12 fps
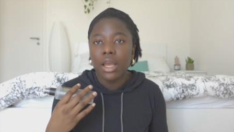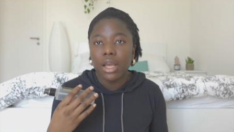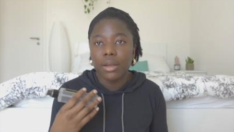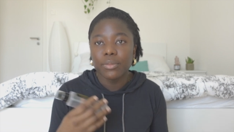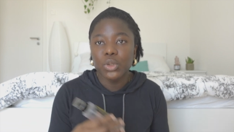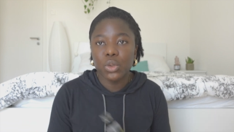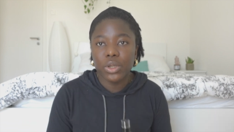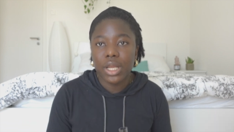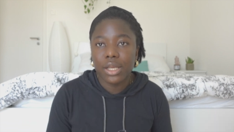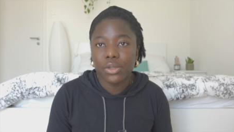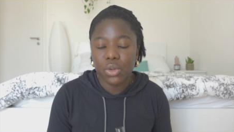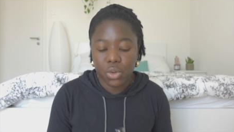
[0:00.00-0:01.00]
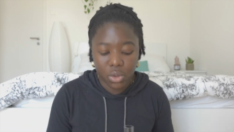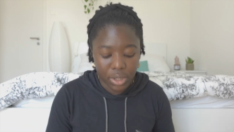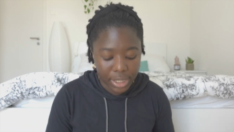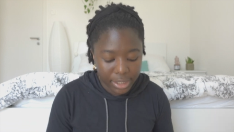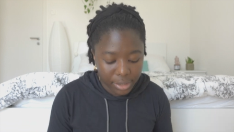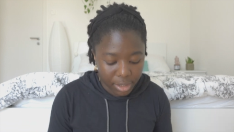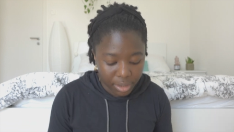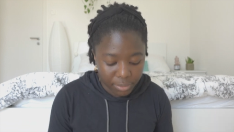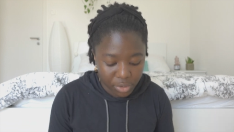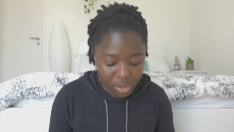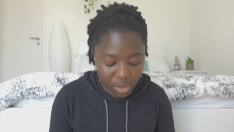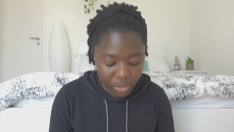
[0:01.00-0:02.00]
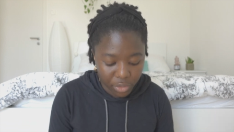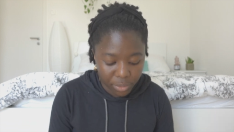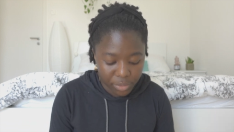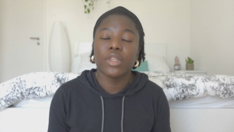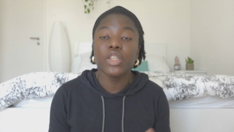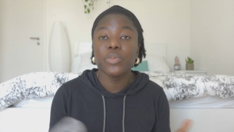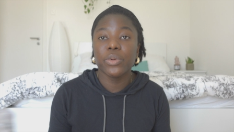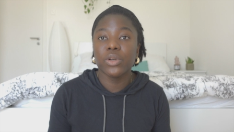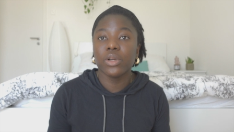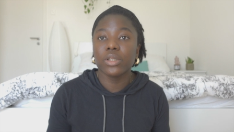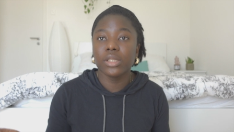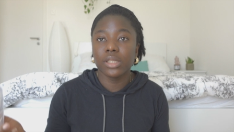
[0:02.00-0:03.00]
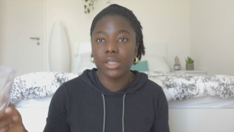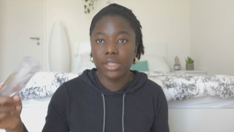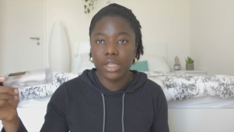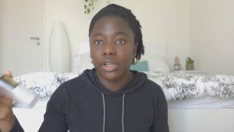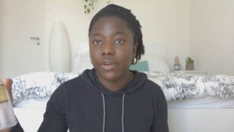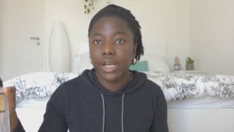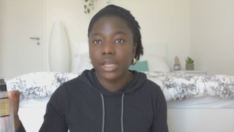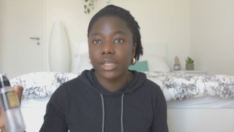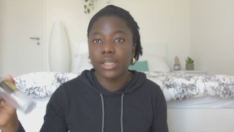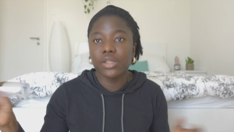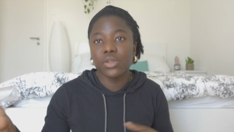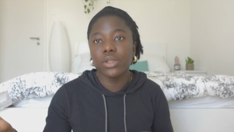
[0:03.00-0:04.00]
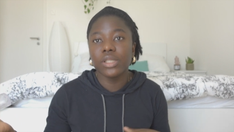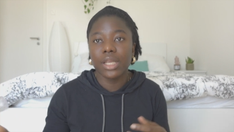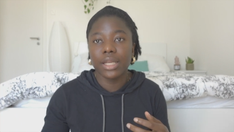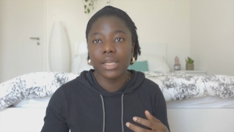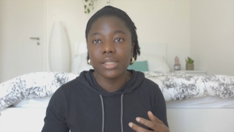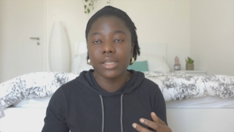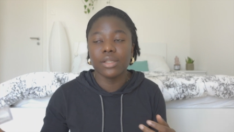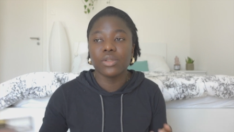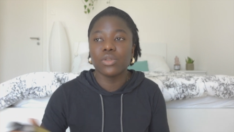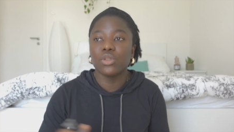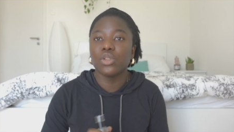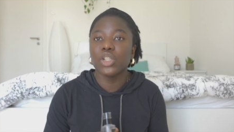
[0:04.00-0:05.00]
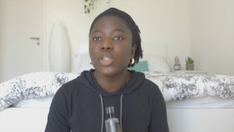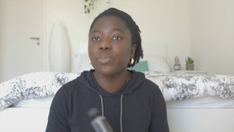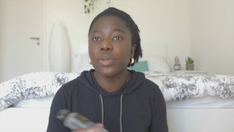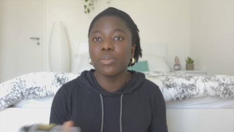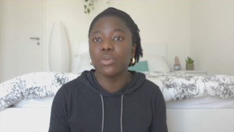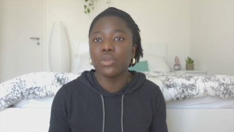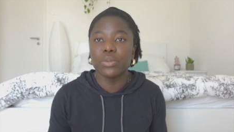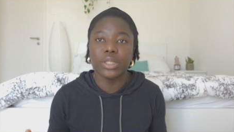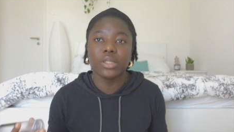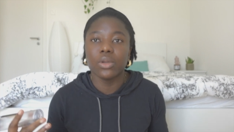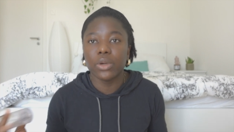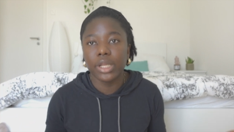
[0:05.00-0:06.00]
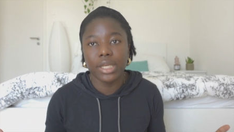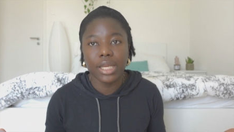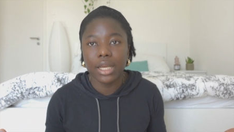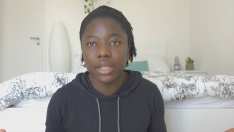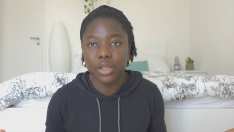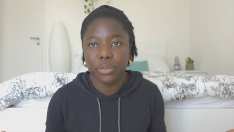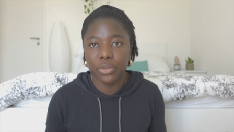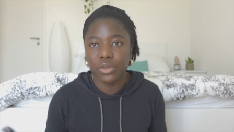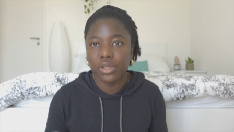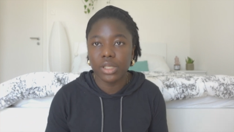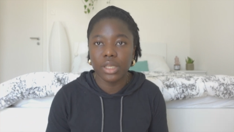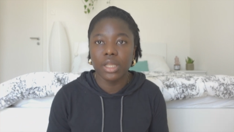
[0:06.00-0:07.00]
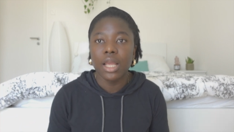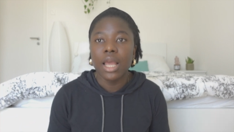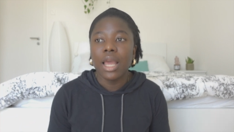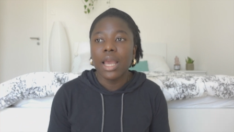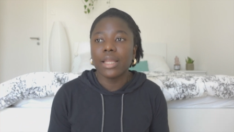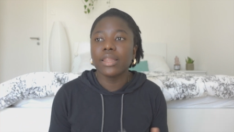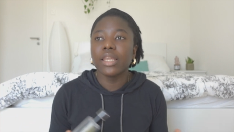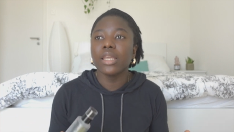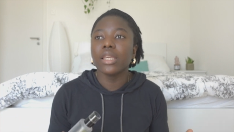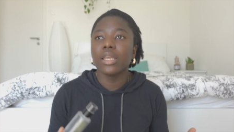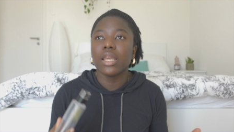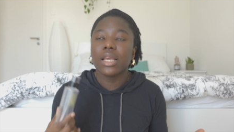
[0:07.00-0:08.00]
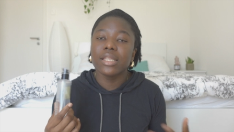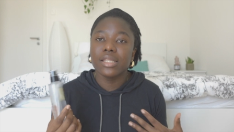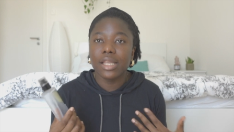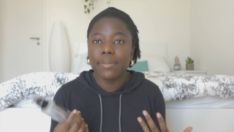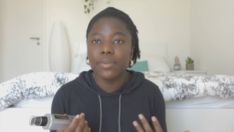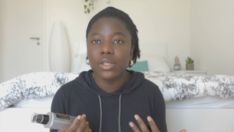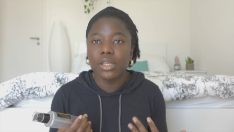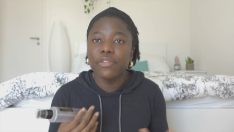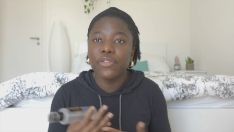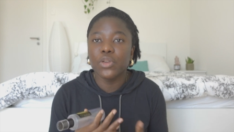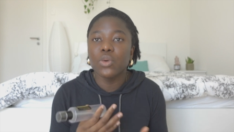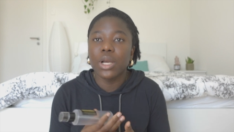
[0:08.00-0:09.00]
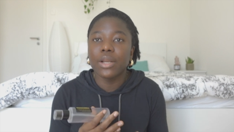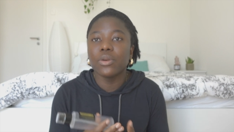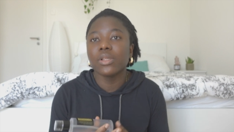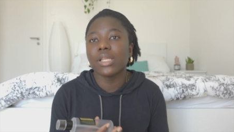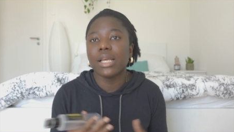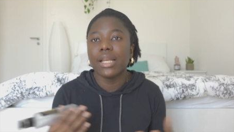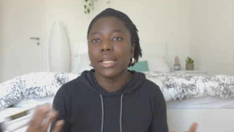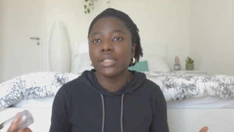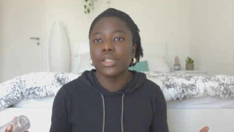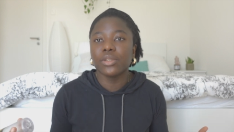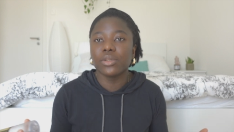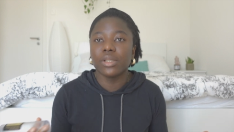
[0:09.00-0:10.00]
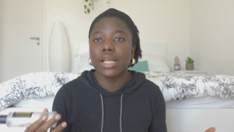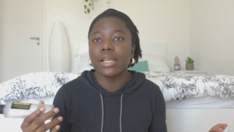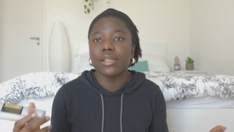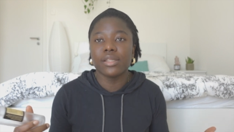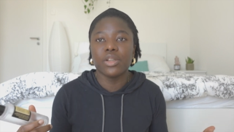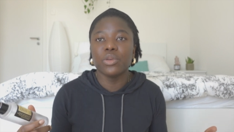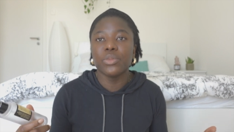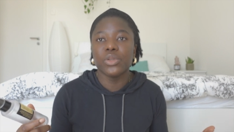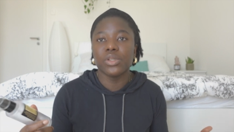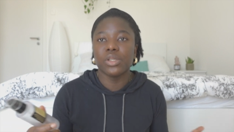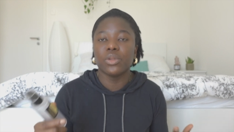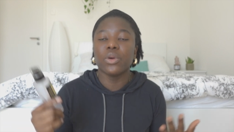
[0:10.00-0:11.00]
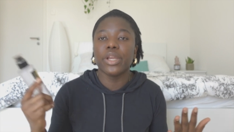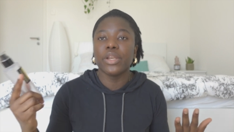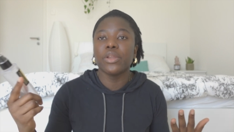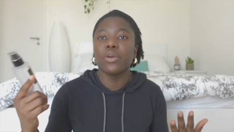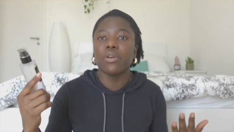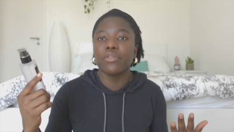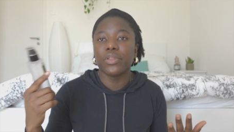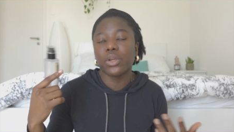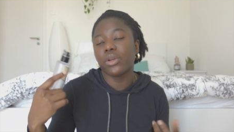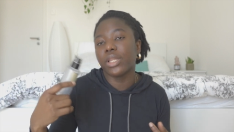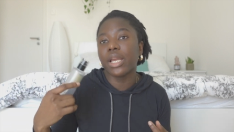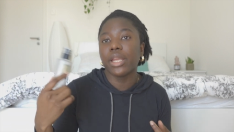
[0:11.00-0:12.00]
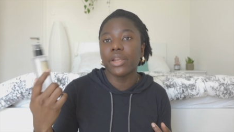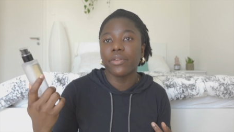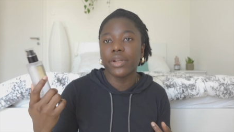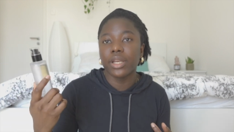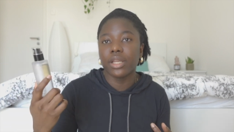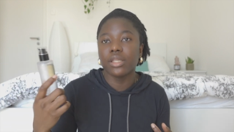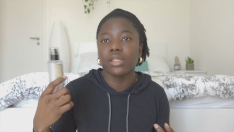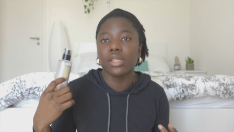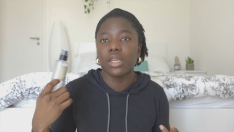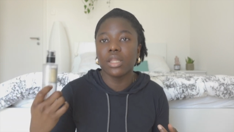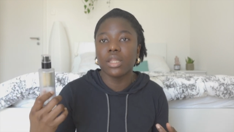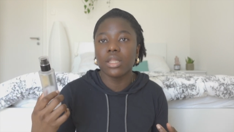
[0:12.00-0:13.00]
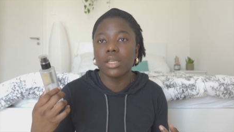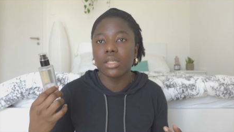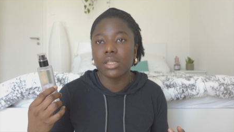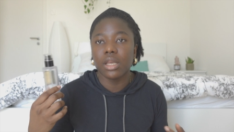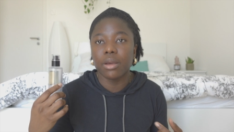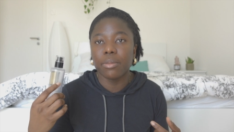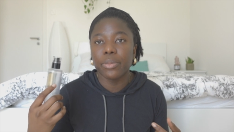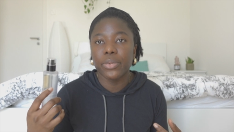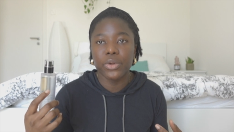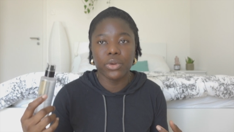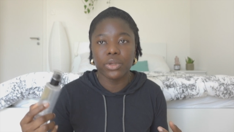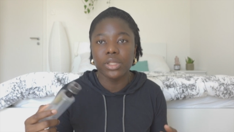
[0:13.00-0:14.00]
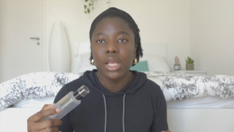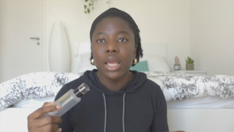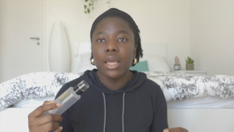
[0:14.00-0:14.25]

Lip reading: toners or like serums. This product generally is not targeted to just people with oily acne prone skin. I think except if you are not allergic to like snail mucin or any of the other ingredients in this product,